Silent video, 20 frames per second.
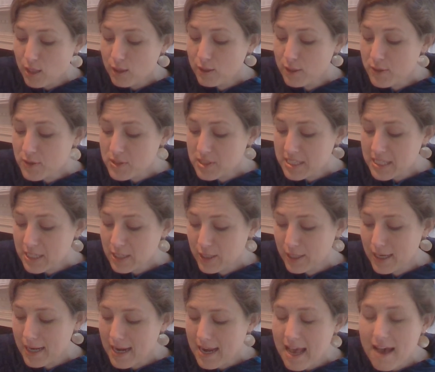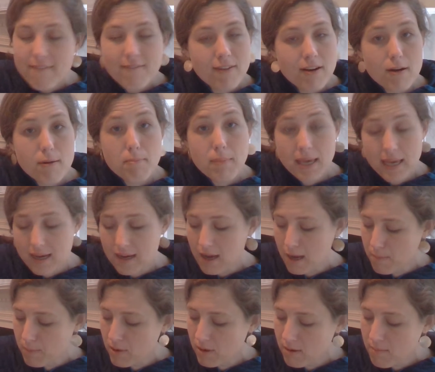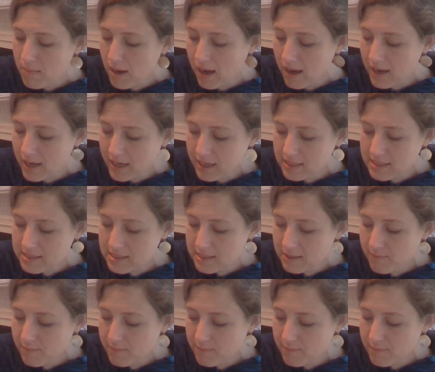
Lucy could never make up her mind.